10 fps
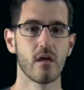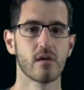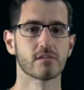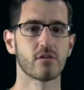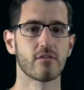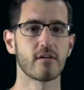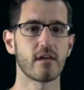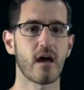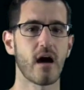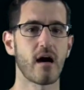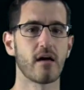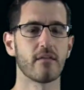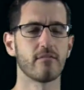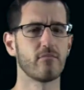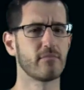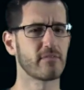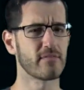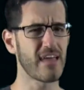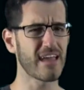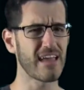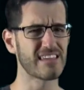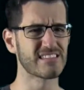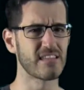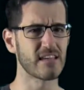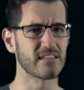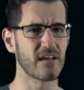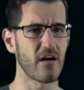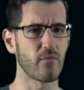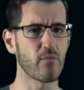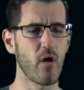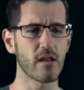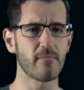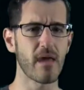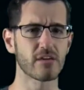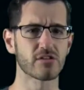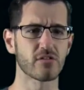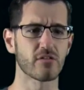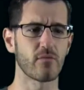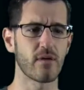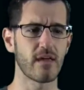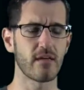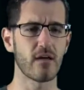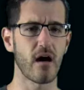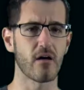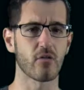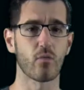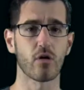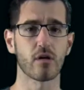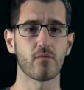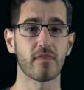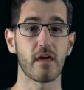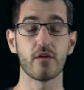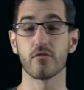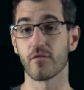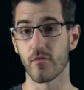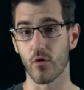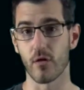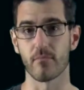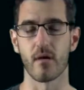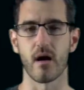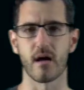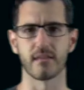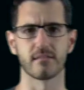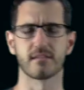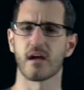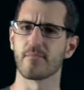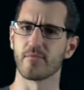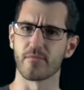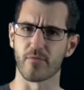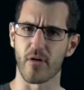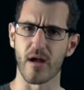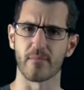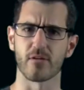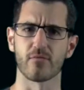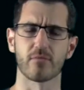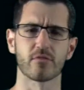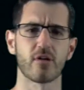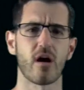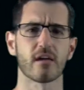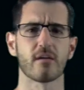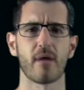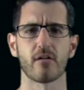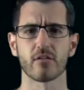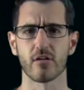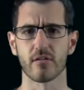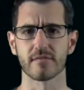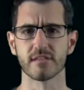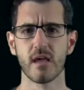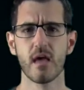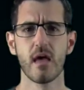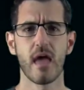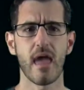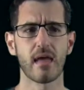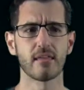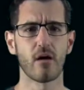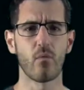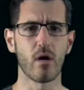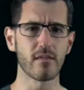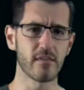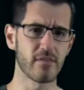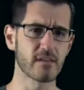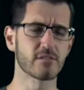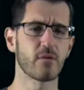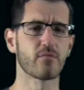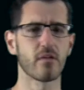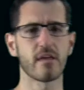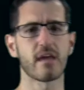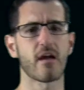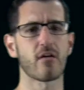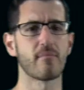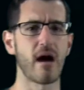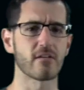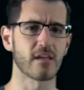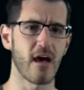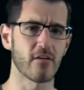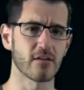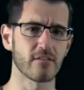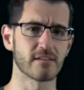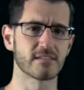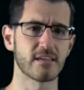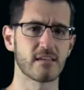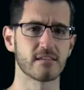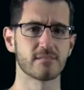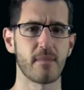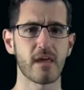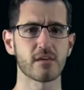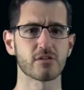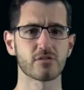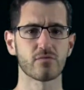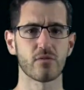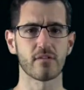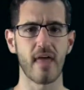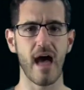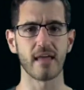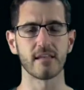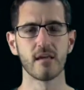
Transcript: So the thing is that we want to make sure that we are working with a uniform type of parameter when we're talking about curves. And one of the things that we really care about in calculus is making sure that